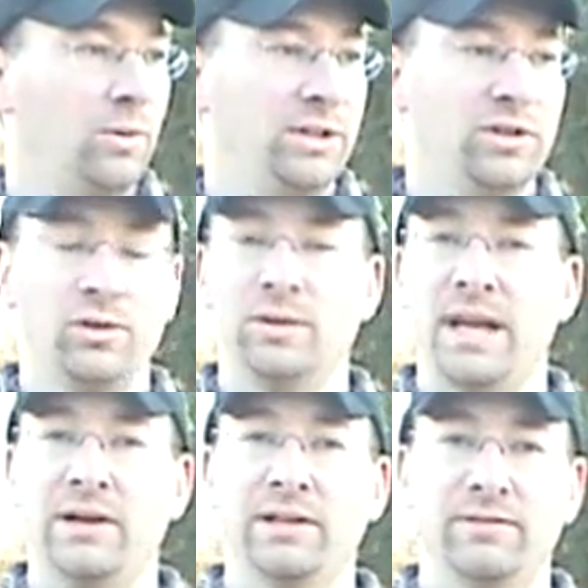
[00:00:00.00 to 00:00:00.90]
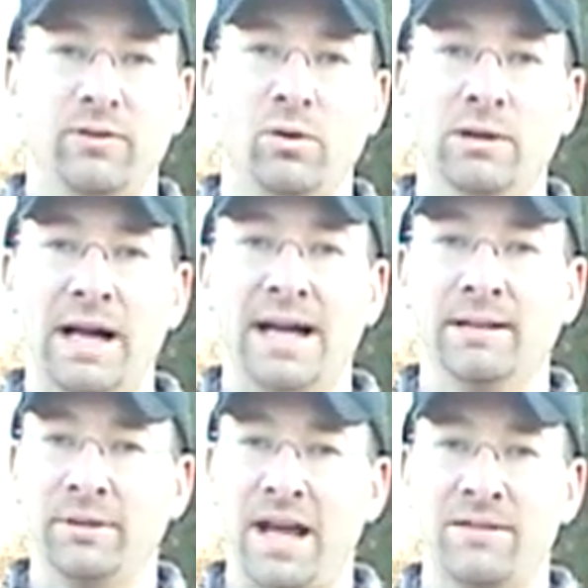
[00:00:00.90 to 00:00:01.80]
We do carry the full line
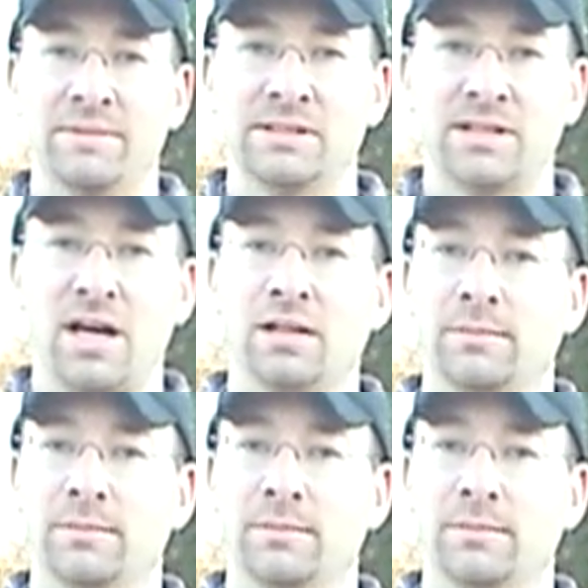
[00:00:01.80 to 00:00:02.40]
and we have them in stock,